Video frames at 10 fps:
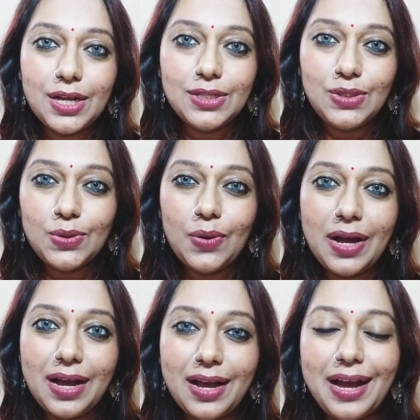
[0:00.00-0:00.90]
so
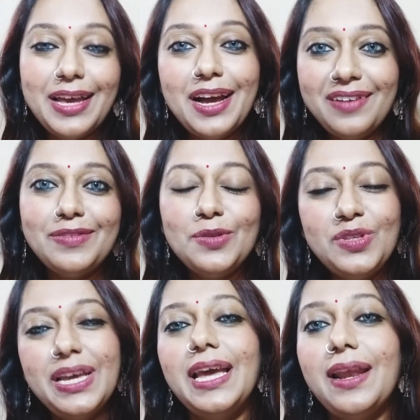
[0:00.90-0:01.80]
I have to
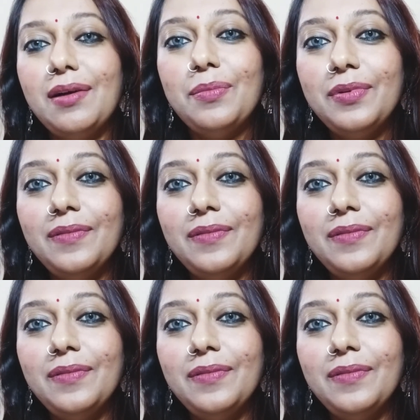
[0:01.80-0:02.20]
say get up,